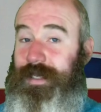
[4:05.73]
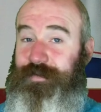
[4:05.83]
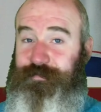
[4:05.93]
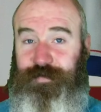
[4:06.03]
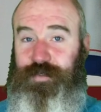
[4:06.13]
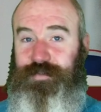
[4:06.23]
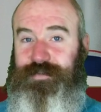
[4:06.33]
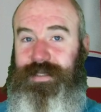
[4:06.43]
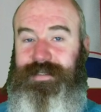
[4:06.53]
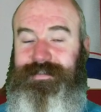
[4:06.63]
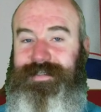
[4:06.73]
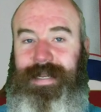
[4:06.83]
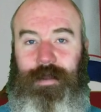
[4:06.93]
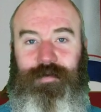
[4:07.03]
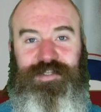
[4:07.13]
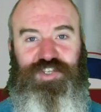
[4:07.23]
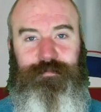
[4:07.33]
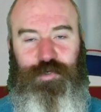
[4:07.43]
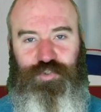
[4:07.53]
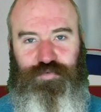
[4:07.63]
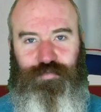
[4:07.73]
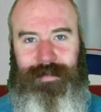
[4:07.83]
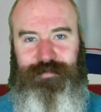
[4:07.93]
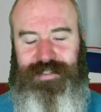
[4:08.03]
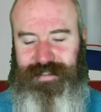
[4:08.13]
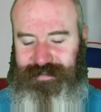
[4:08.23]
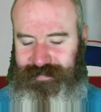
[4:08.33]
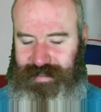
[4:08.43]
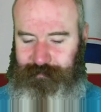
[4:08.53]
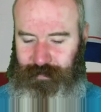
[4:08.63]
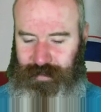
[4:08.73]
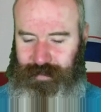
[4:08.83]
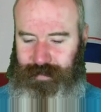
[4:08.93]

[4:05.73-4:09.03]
and the first uh, sent out into the mortal realms in his name.